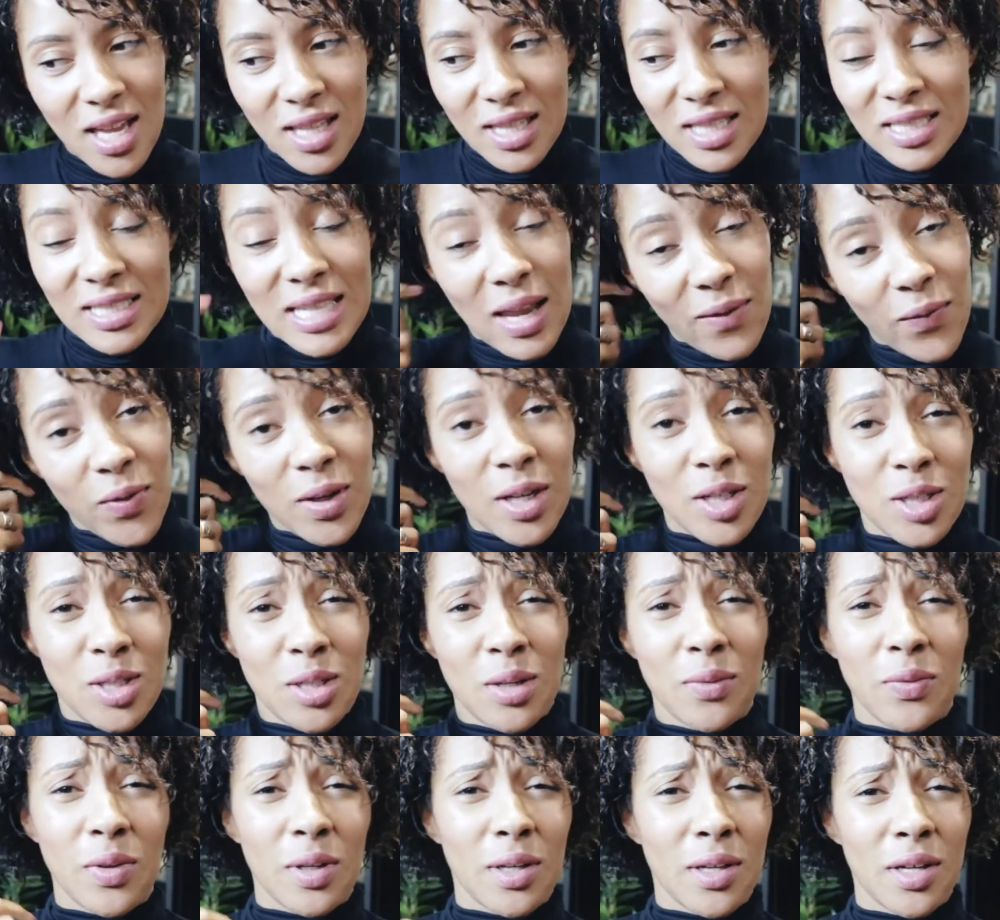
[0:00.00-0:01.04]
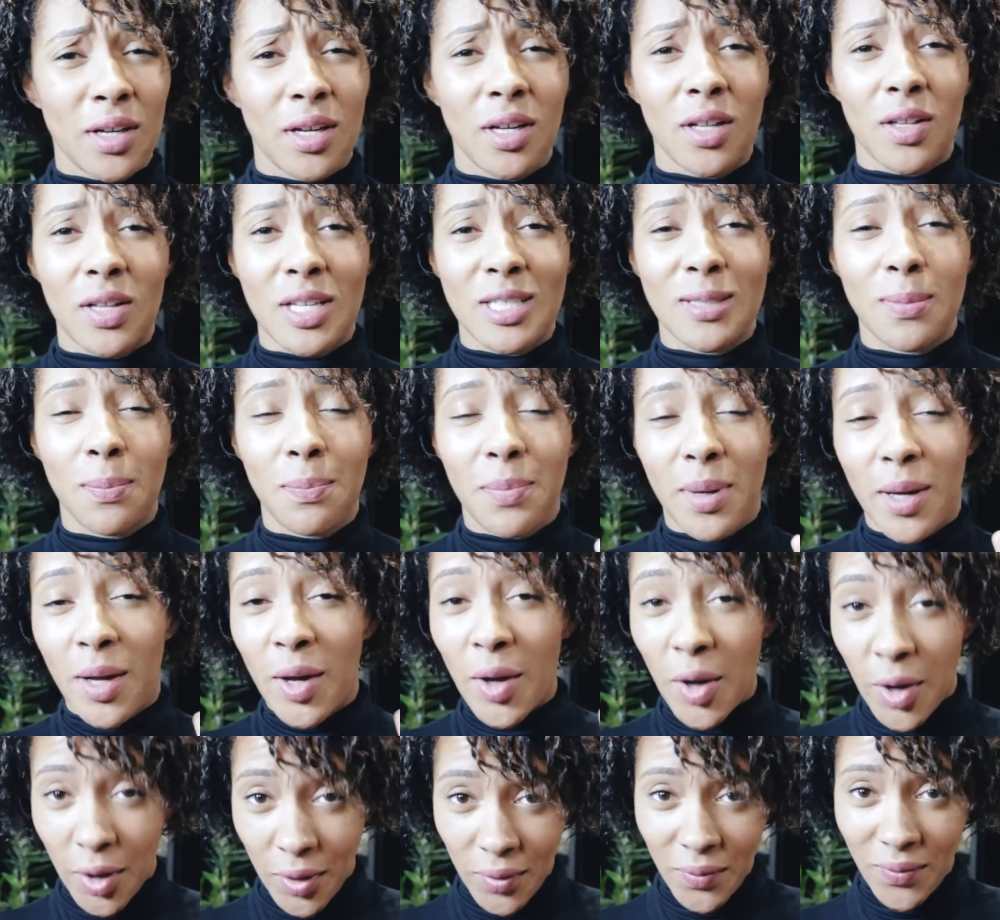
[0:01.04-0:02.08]
The definition of the curl is
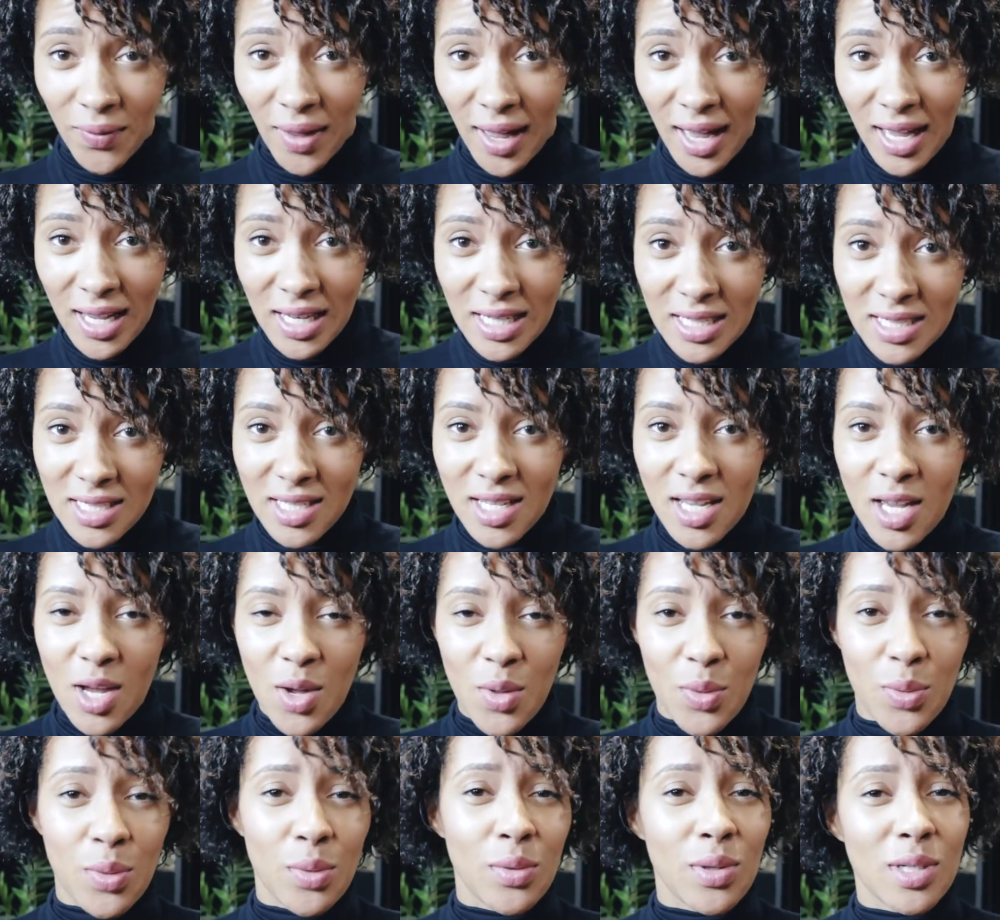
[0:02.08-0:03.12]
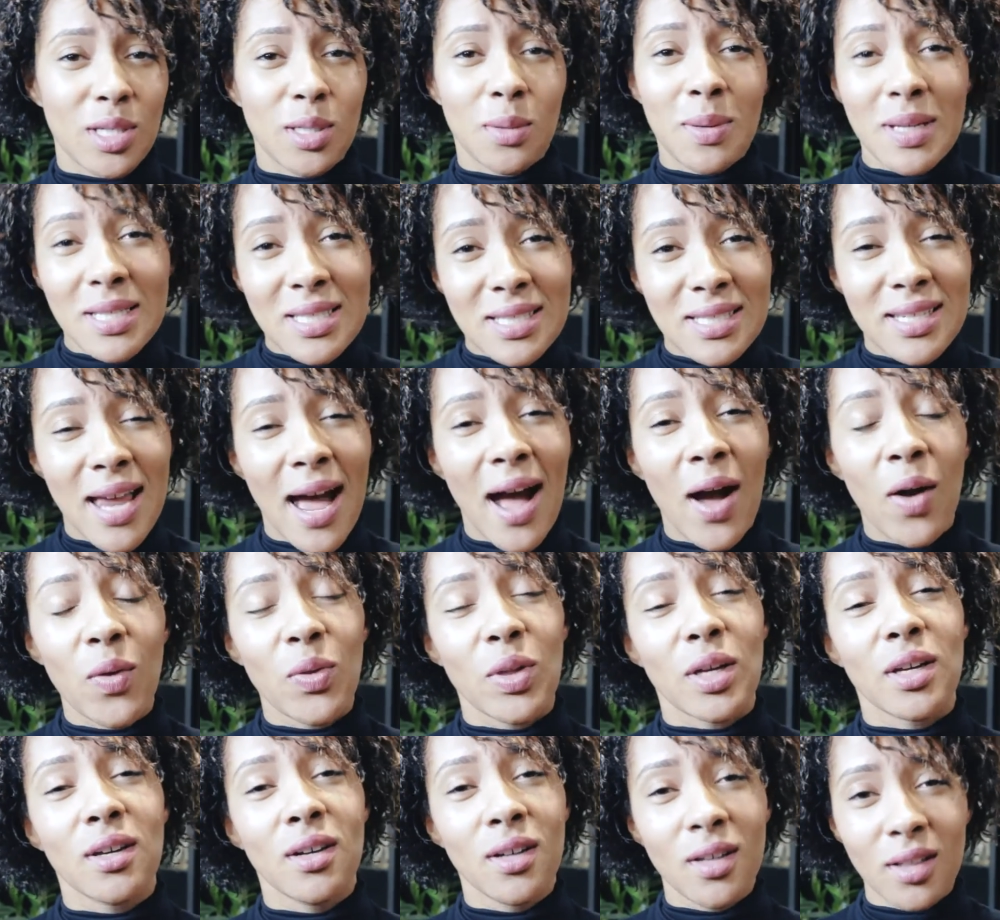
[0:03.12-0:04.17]
perfect through the twist out,
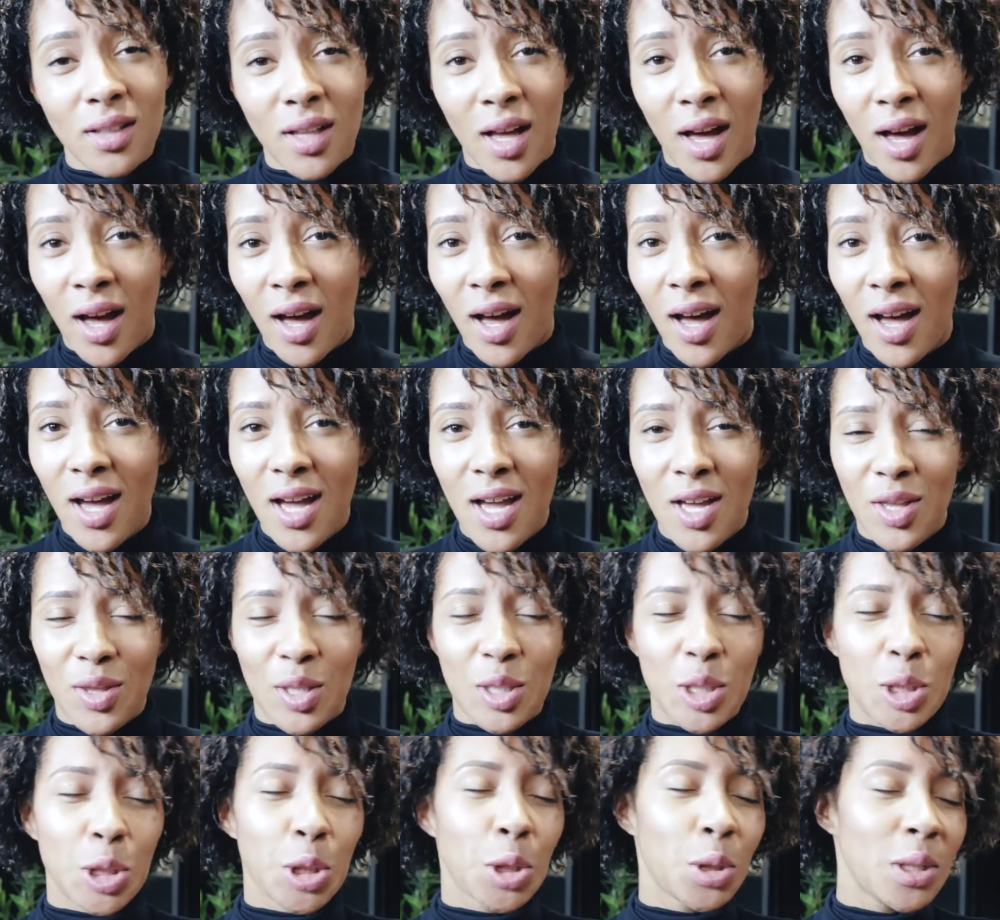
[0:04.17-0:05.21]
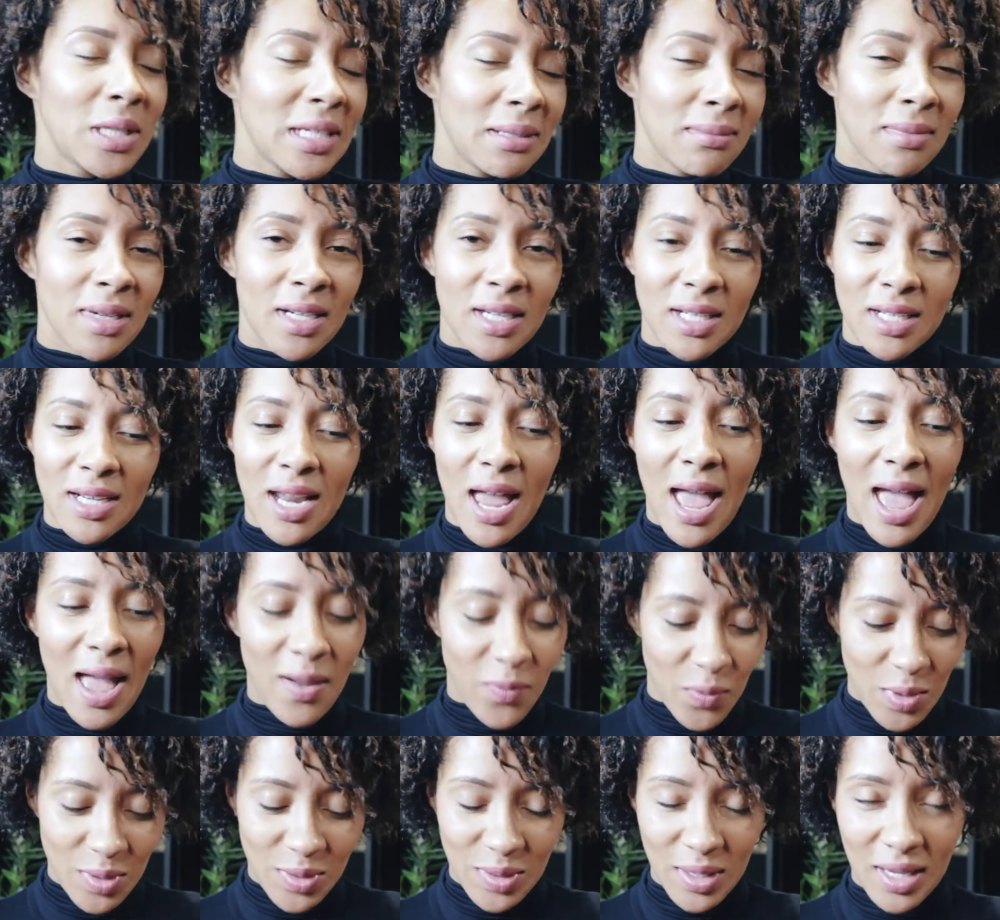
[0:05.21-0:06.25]
the colour, the treatment,
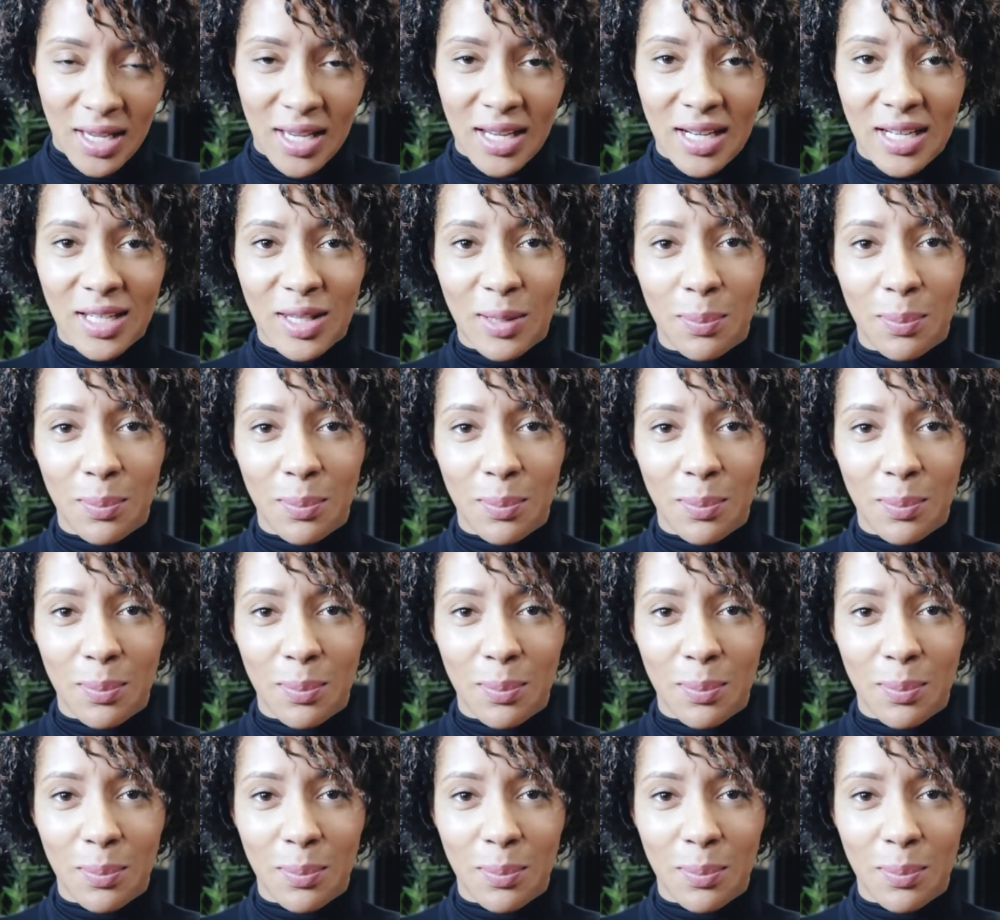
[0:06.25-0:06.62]
everything.